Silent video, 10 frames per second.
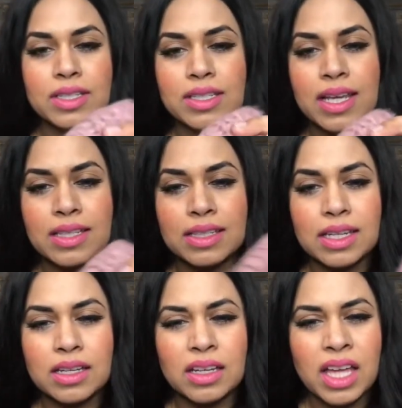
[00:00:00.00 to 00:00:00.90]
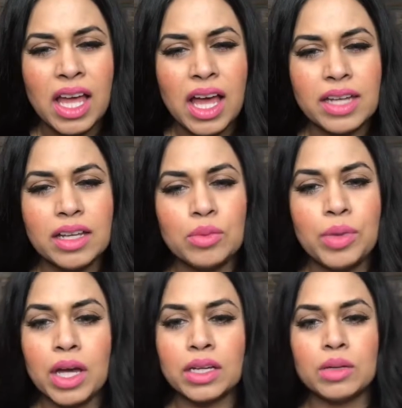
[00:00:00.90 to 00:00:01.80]
This has like a, an
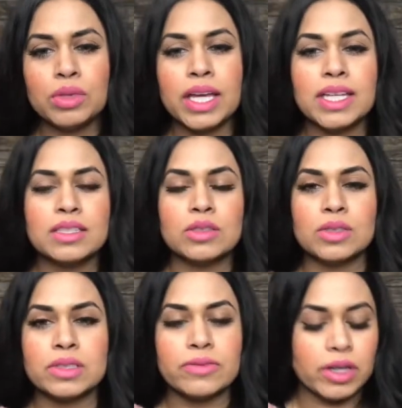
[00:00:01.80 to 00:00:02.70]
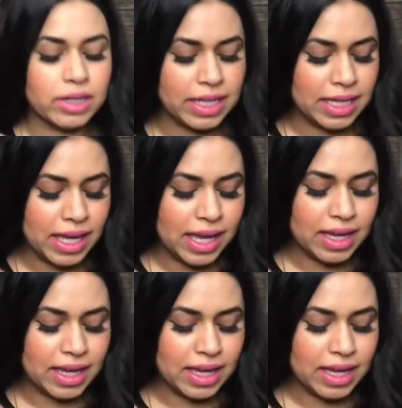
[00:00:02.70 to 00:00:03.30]
alpaca blend, so it's very,